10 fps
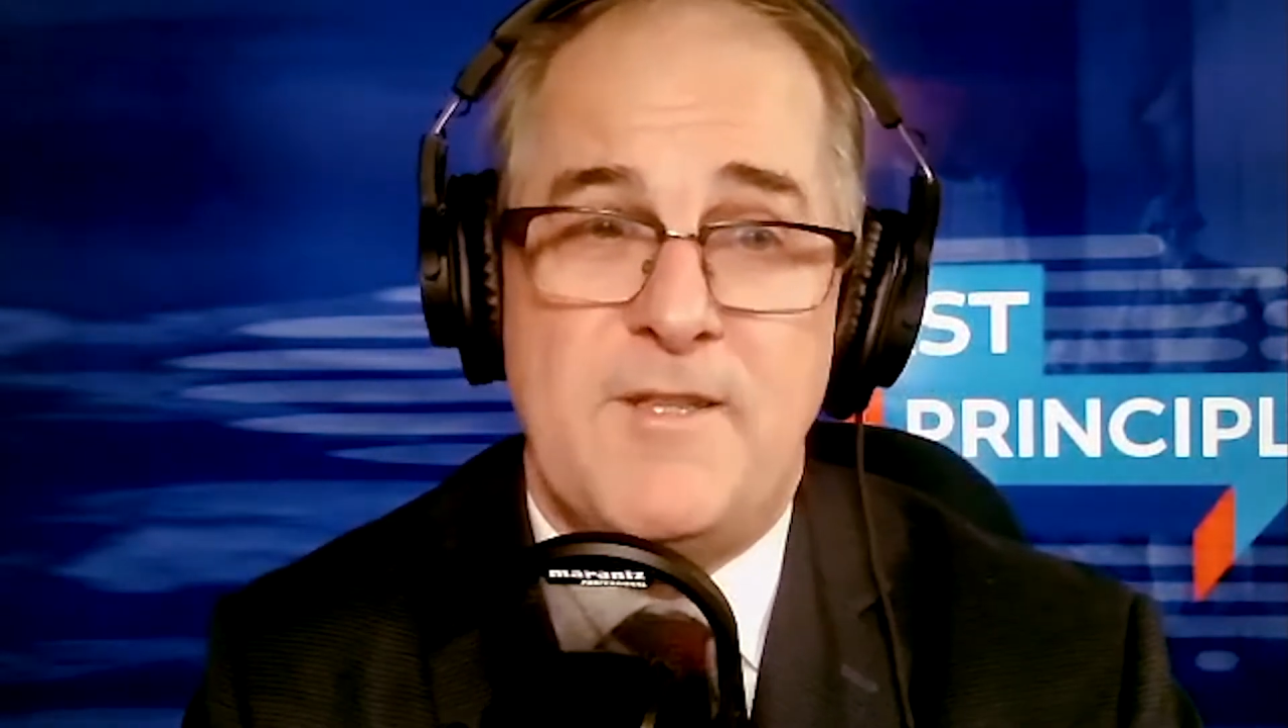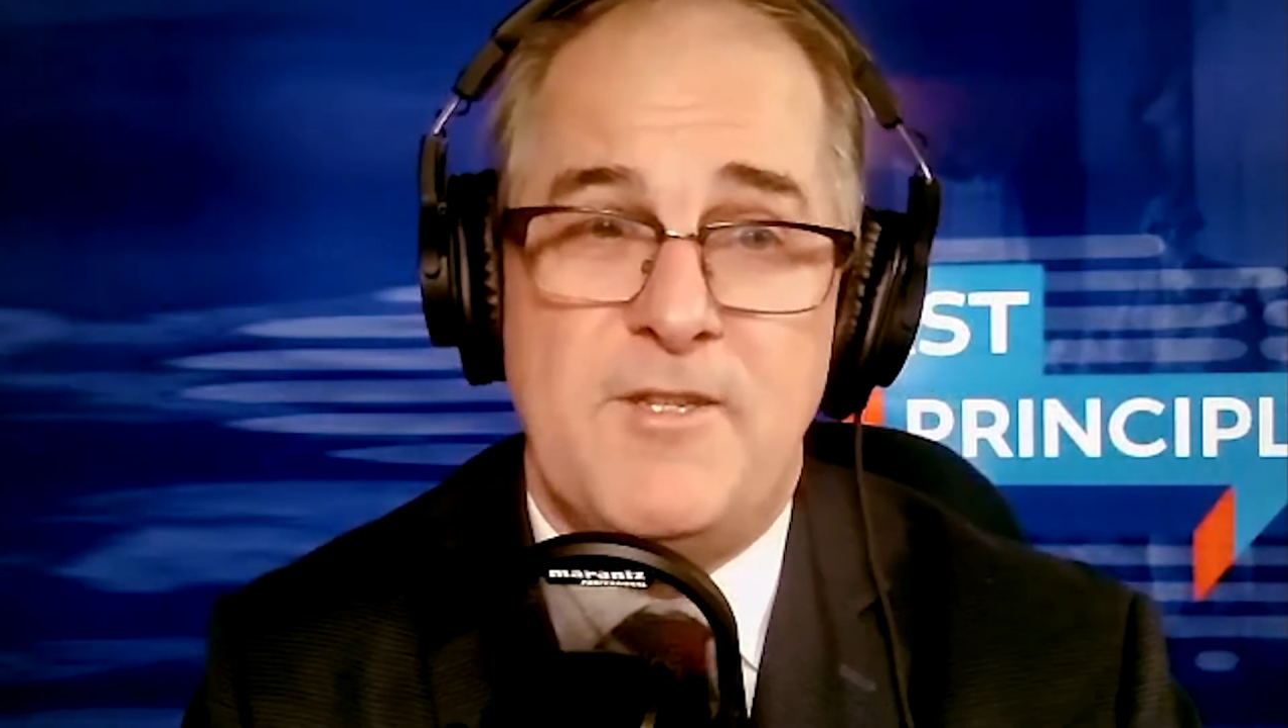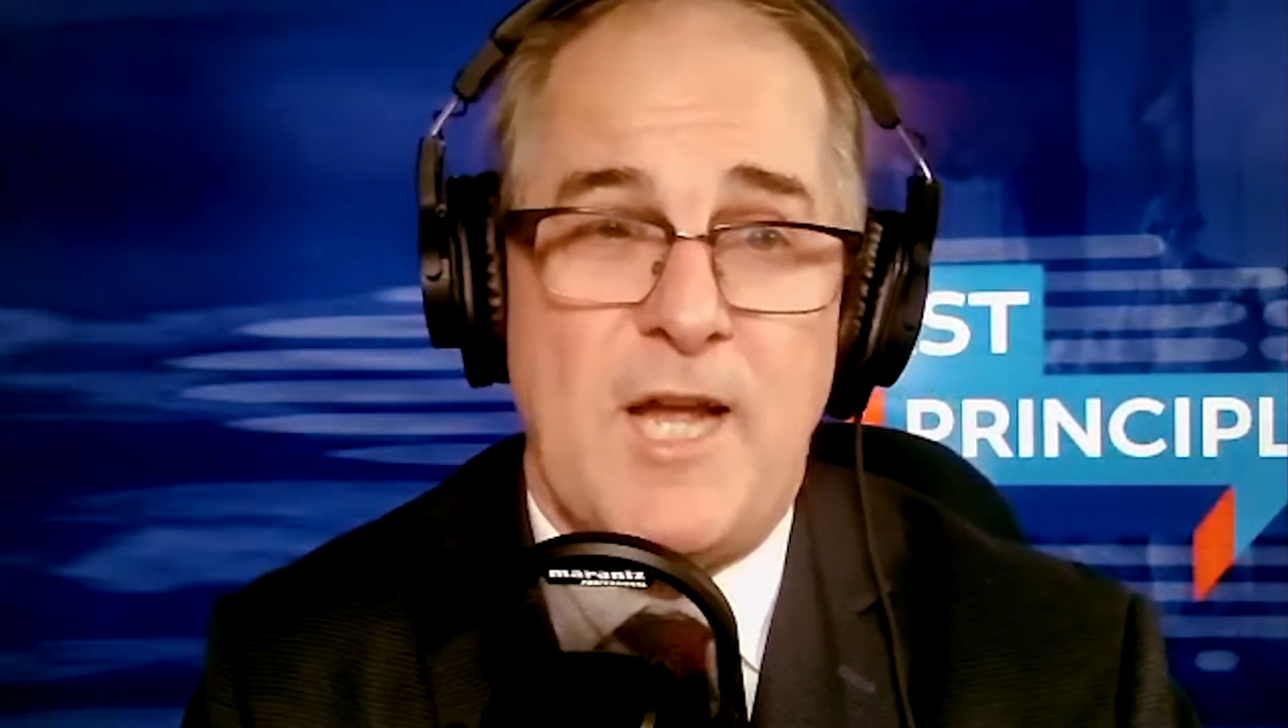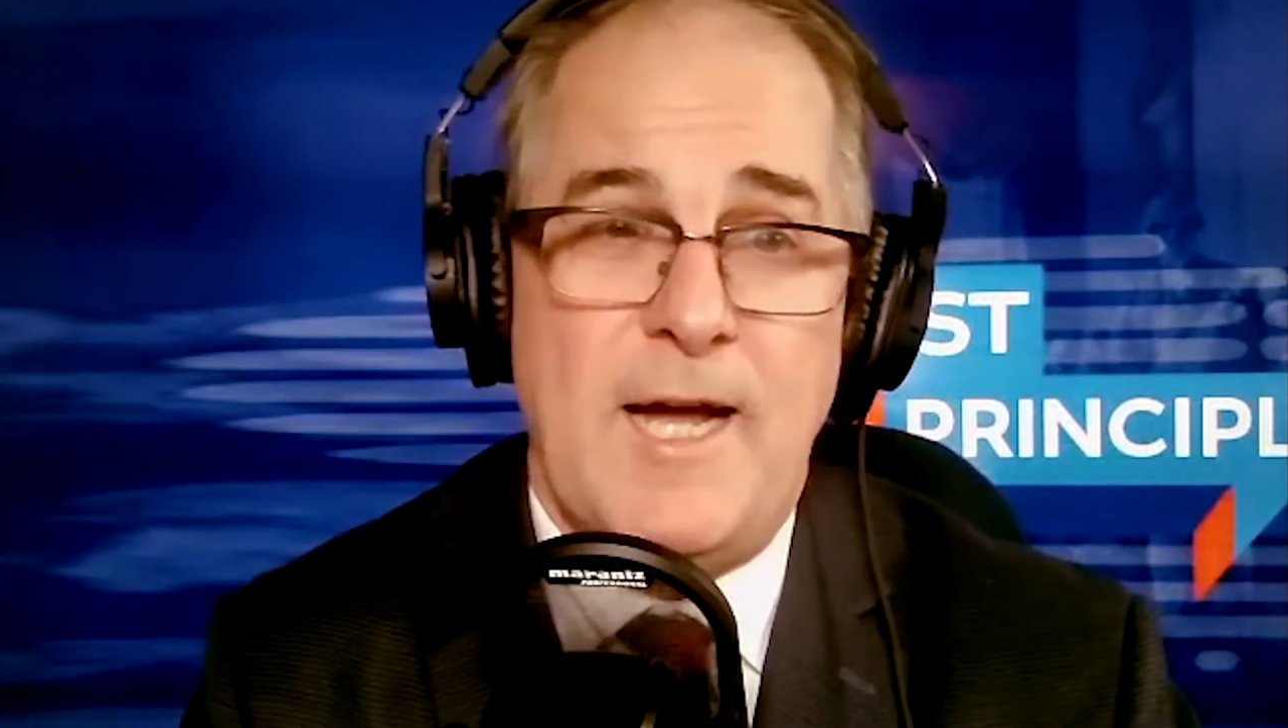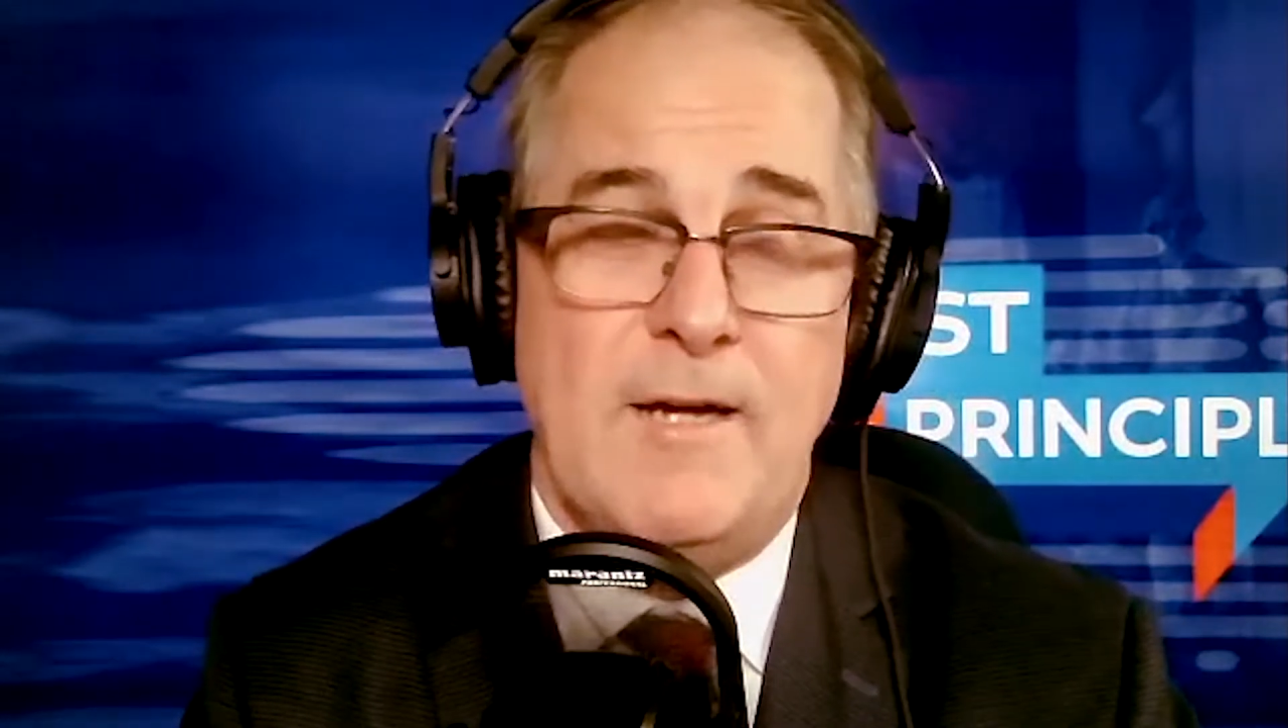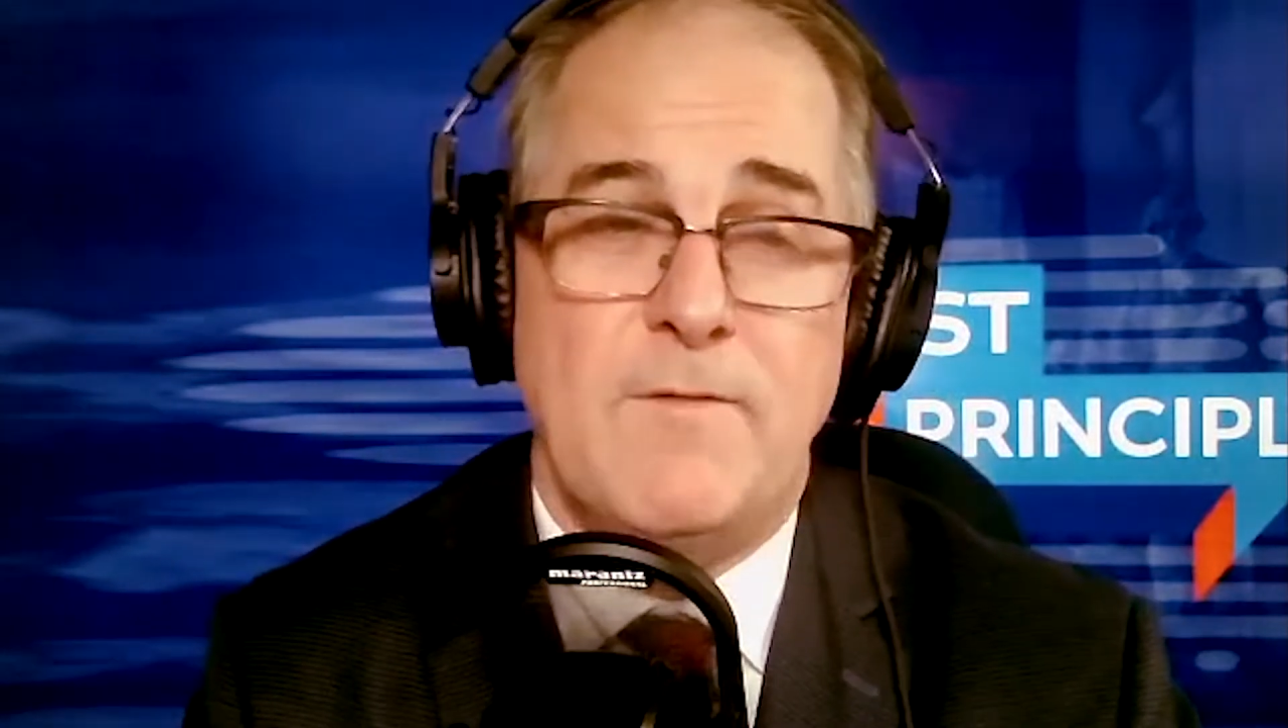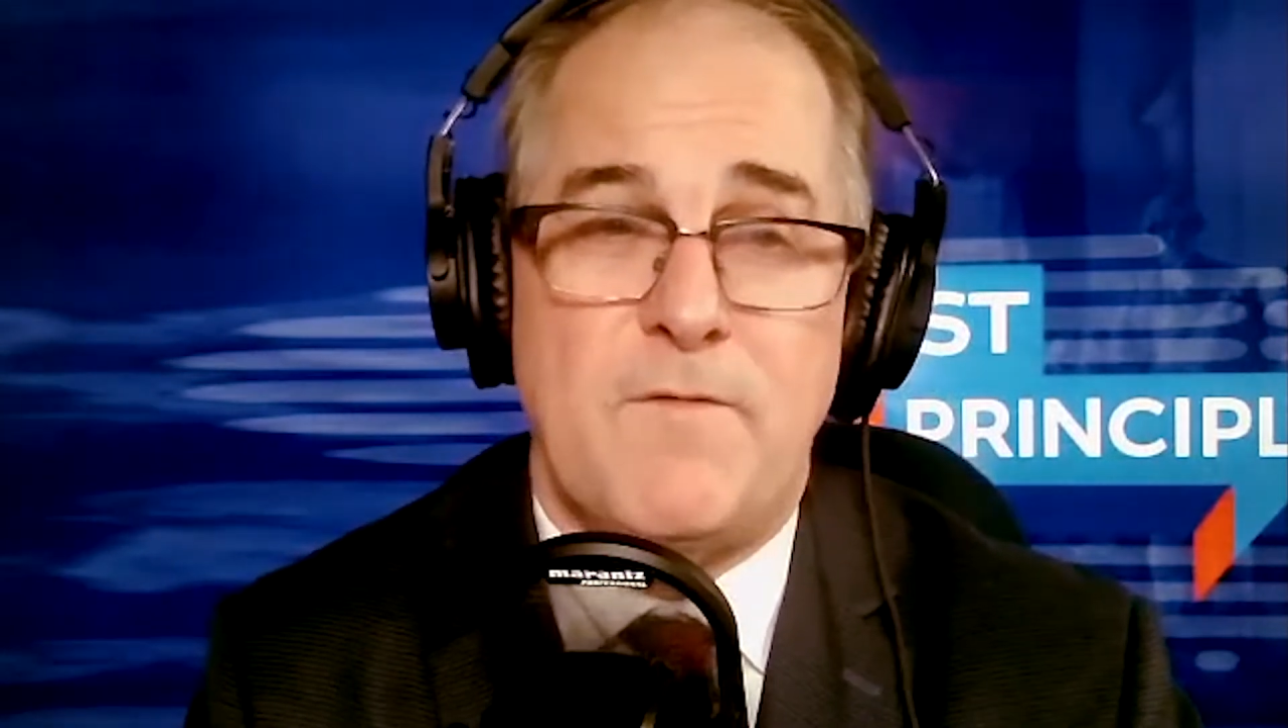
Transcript: the child